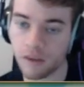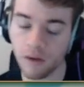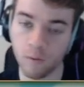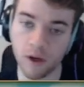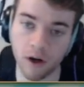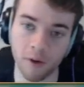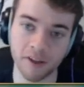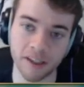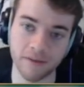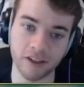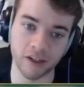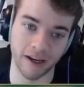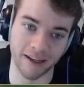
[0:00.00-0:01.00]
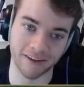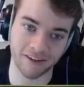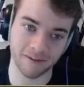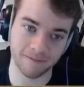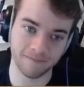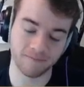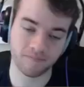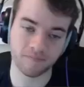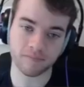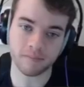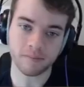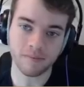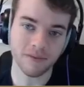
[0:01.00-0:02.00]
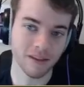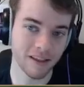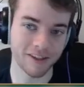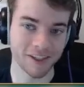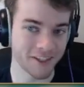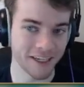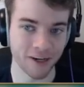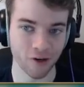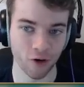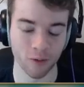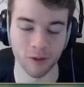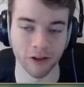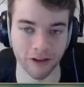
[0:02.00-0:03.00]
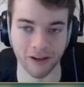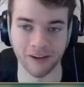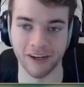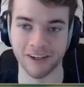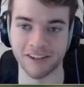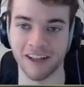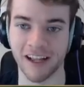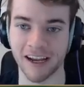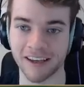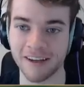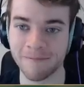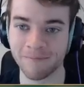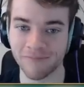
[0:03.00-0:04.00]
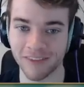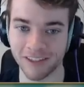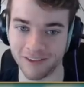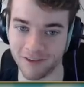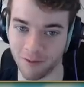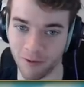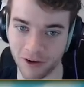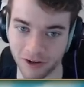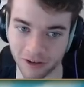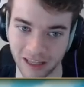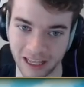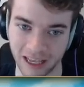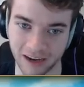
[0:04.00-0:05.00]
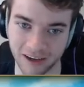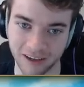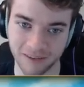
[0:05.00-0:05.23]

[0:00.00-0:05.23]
We always have a chance. This isn't a normal Nuzlocke. This is a Wonderlocke.